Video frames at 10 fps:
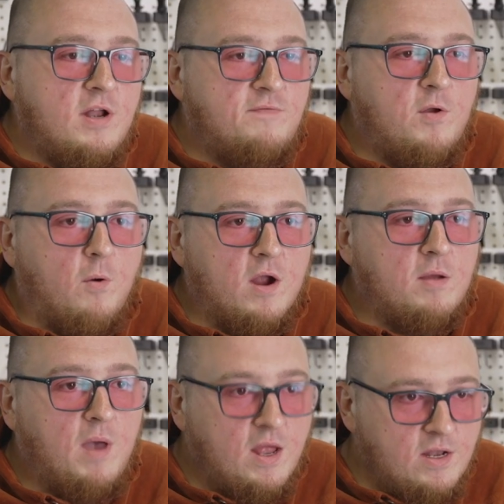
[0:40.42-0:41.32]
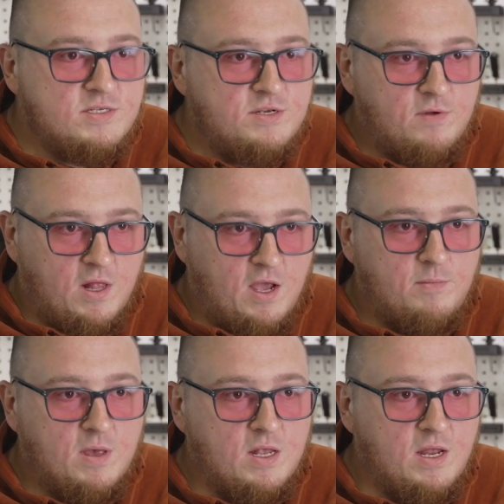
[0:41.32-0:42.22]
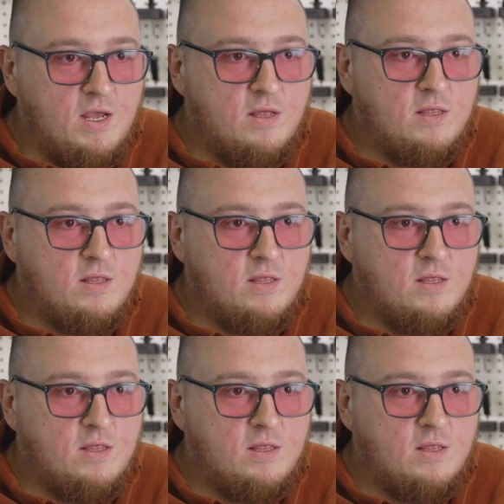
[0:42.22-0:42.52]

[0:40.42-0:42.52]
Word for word: it if you work in maintenance and reliability.